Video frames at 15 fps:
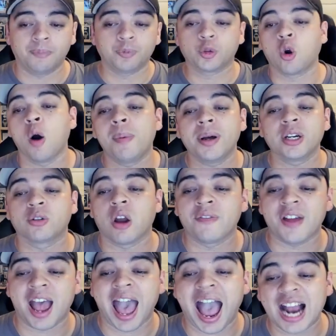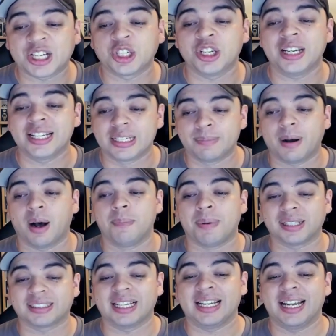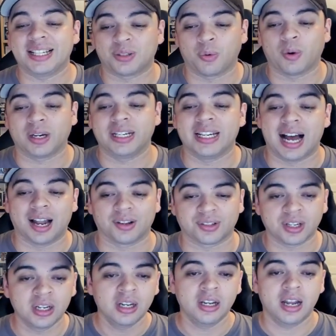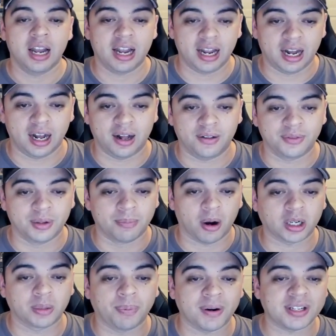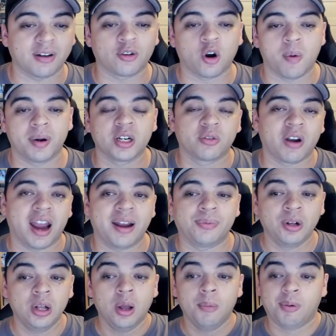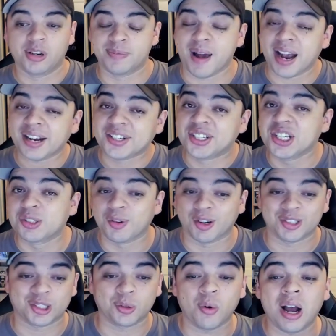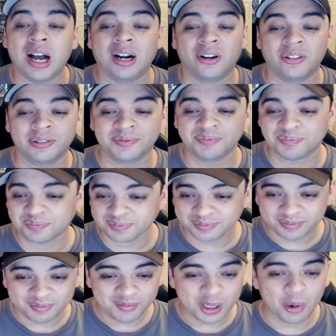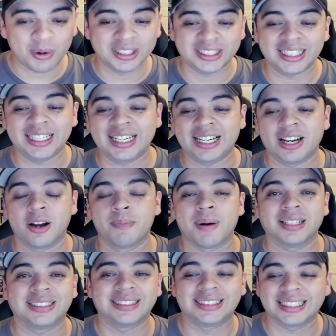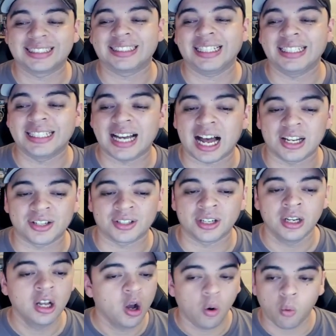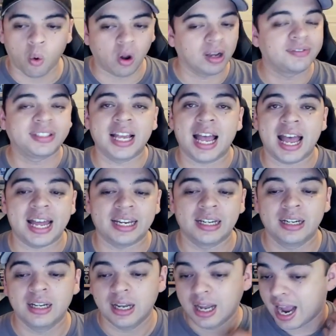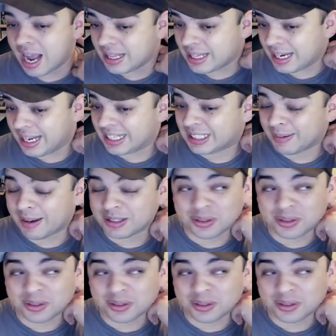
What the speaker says: Call by the Grave actually is about to hit $20. And the market price of Call by the Grave, Prismatic Secret Rare is $12. We're seeing it here about $16, Wall of 10, and then it hits about